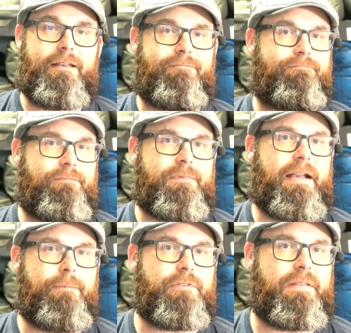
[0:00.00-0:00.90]
90%
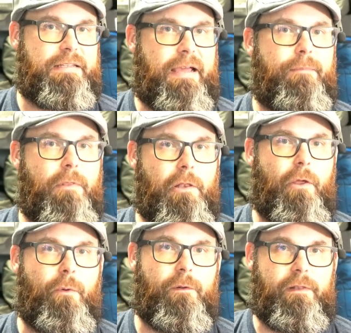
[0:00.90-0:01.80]
of the time the
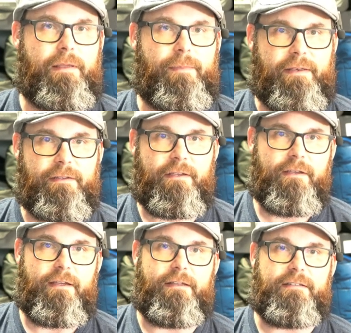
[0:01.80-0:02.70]
lower limit
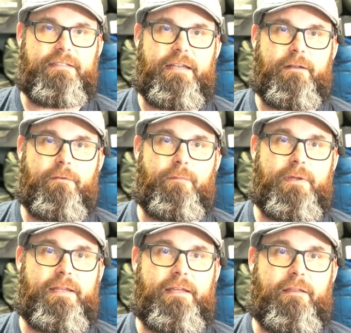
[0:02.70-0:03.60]
instead of
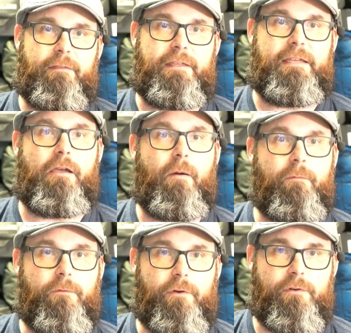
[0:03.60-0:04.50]
being the
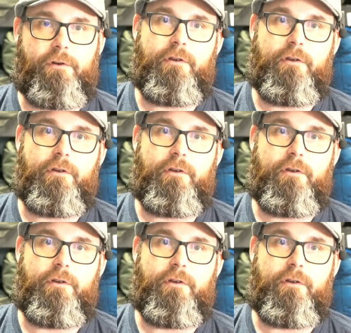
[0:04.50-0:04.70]
comfort.